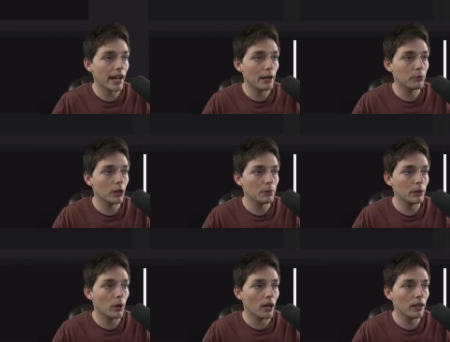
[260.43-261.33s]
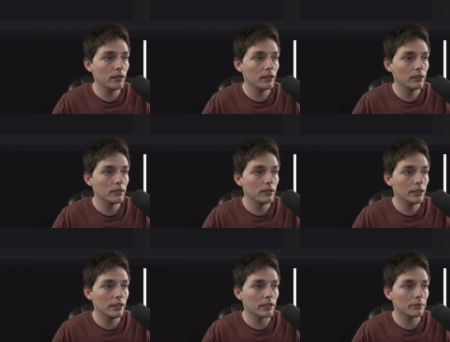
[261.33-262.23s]
app.py
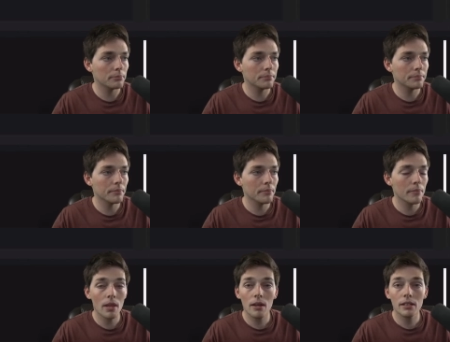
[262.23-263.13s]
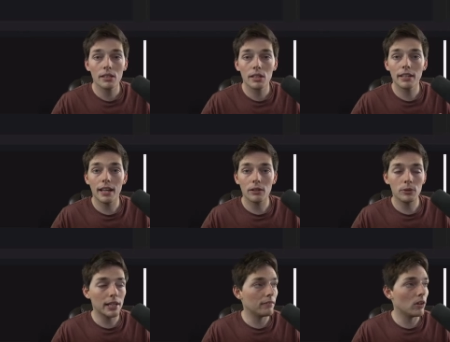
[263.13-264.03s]
here. Now that
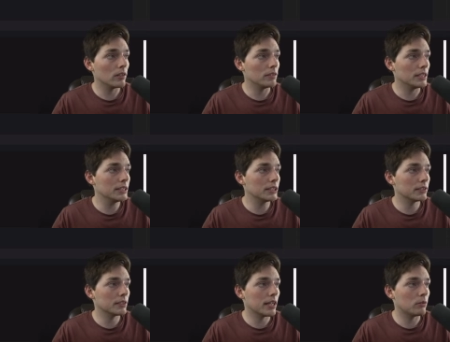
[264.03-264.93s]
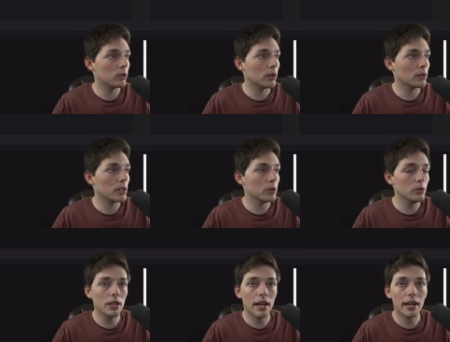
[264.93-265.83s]
we have all of this, I will go
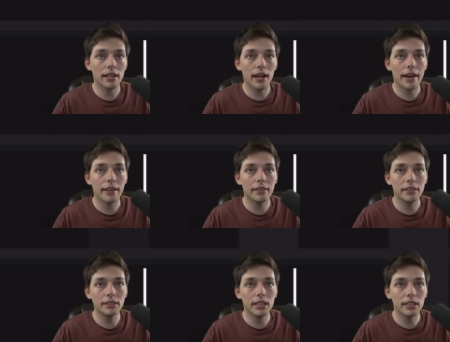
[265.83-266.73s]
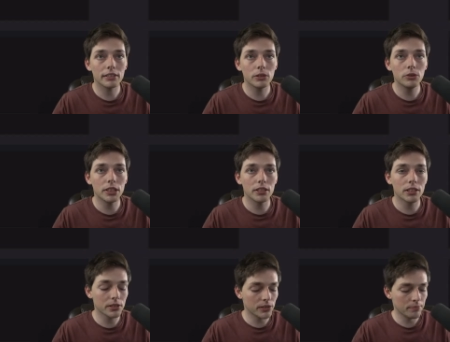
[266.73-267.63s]
through and add these as new
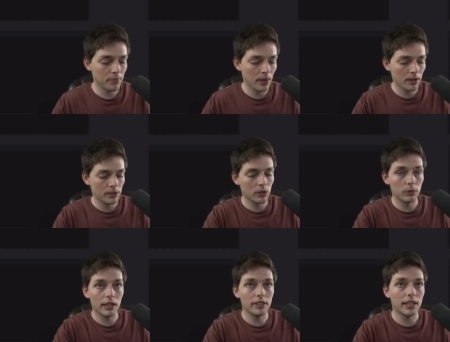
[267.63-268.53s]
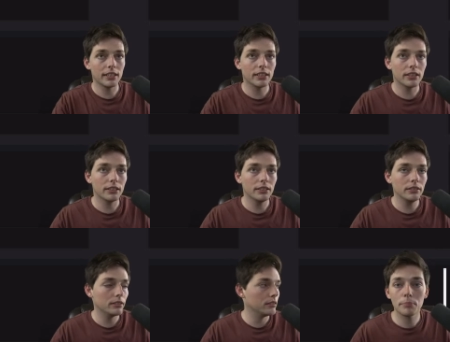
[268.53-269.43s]
secrets. So we have an SID,
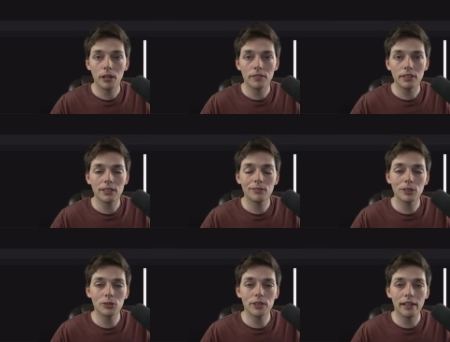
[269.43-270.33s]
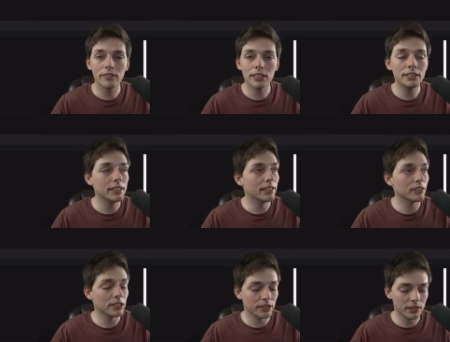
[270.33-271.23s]
perfect. Once we have these in
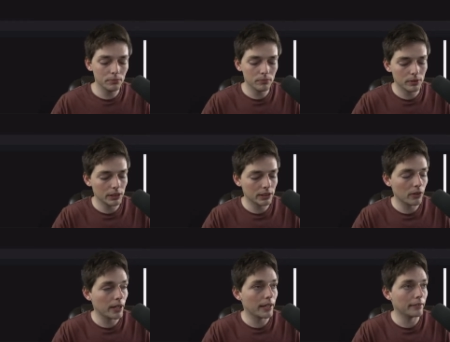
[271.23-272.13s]
our system, let's go ahead